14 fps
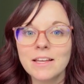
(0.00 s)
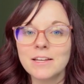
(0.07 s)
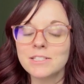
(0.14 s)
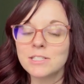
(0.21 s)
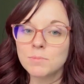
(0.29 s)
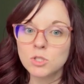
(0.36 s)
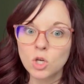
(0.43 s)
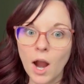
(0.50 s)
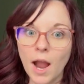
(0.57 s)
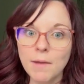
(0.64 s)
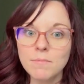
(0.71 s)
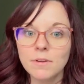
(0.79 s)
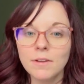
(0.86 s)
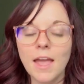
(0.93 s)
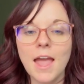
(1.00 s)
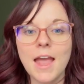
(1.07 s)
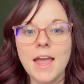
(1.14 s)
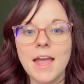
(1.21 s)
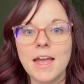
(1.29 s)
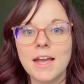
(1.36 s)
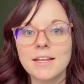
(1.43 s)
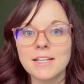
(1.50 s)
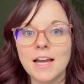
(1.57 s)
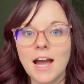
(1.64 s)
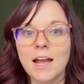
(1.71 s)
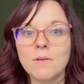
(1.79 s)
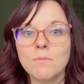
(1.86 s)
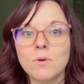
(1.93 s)
subscribe, and
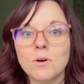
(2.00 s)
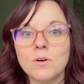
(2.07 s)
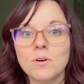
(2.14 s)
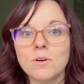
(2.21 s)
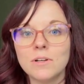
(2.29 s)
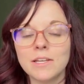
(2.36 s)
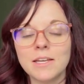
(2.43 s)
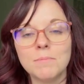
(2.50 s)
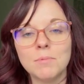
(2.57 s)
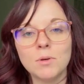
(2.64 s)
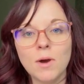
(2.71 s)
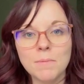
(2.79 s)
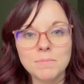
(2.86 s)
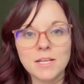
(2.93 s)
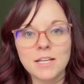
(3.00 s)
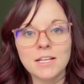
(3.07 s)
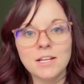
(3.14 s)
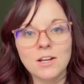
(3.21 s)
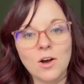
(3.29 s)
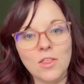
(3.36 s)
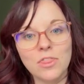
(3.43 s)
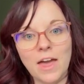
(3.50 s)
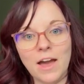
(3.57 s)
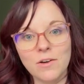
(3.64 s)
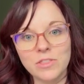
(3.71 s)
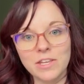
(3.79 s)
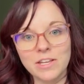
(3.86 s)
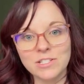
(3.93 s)
I will keep you updated on
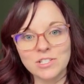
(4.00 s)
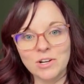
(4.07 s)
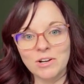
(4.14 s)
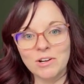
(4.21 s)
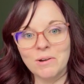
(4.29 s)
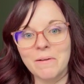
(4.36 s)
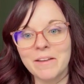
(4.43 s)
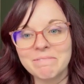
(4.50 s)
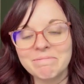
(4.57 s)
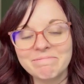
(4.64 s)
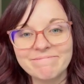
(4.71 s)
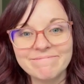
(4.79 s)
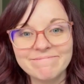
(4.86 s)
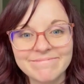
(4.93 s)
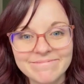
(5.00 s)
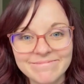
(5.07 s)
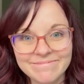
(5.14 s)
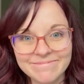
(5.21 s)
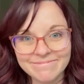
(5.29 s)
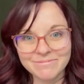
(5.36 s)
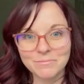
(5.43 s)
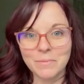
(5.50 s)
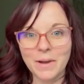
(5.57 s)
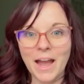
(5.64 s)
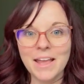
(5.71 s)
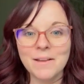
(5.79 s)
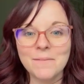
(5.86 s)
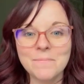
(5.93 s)
how things are going.
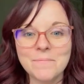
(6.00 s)
Bye.